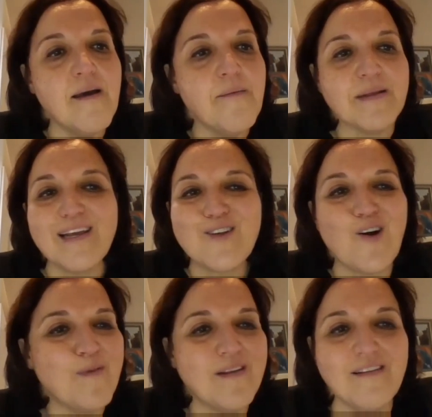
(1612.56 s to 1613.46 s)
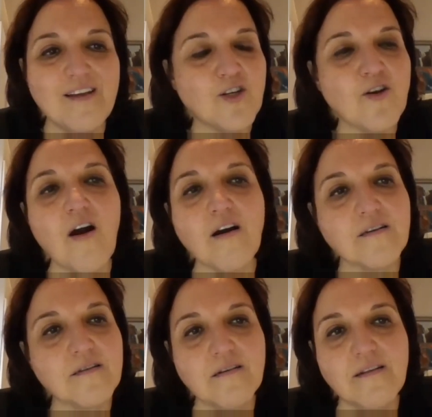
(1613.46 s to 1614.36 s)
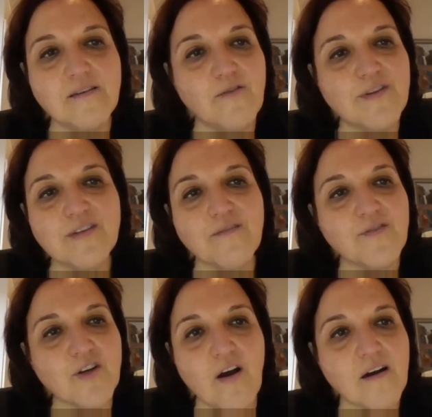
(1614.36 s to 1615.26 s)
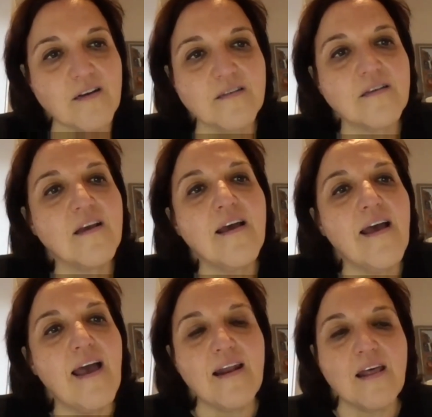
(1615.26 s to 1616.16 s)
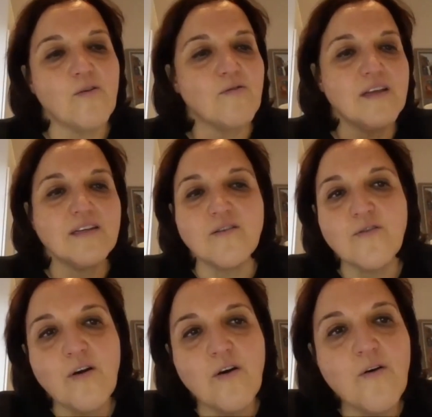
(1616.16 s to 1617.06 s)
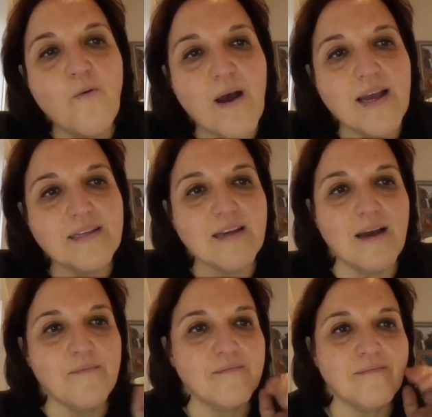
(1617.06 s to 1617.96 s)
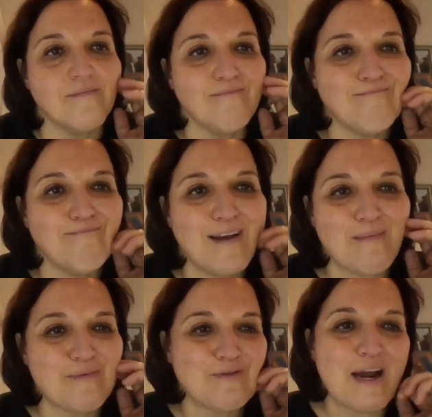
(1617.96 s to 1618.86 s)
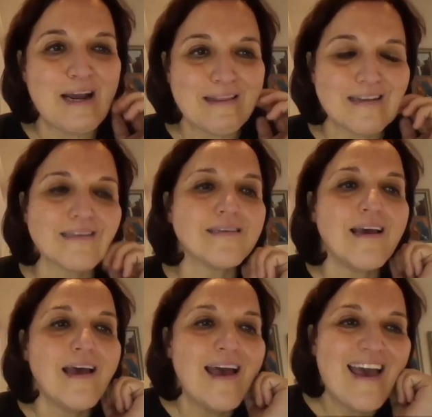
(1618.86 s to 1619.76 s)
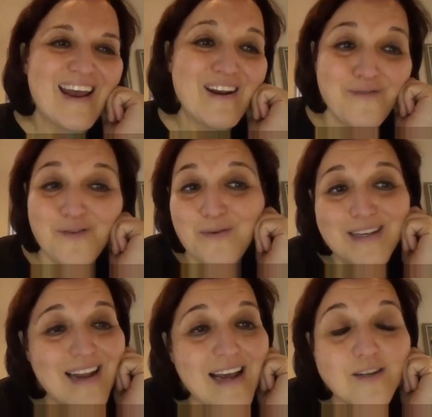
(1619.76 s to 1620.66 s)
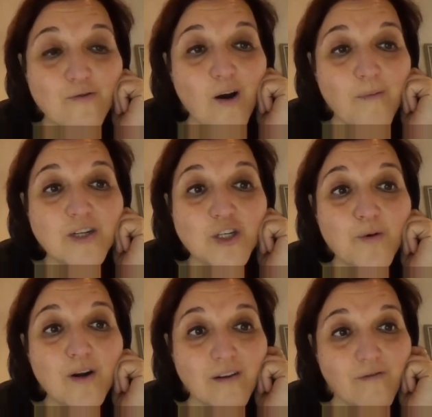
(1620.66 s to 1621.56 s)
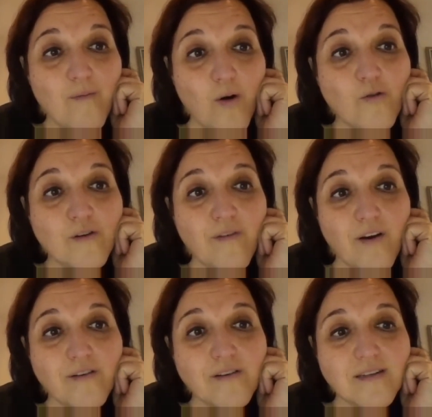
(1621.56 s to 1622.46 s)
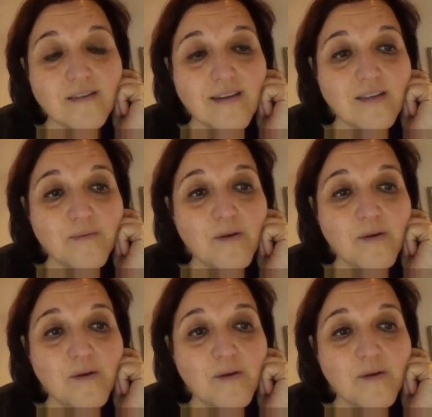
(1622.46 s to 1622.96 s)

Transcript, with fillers: But they told me that there's sharks. There's a risk of sharks. Mm. And I thought, there's no ways I'm I'm trying this. And a few weeks later, Robin Schmuckler from O R T phoned and said to me,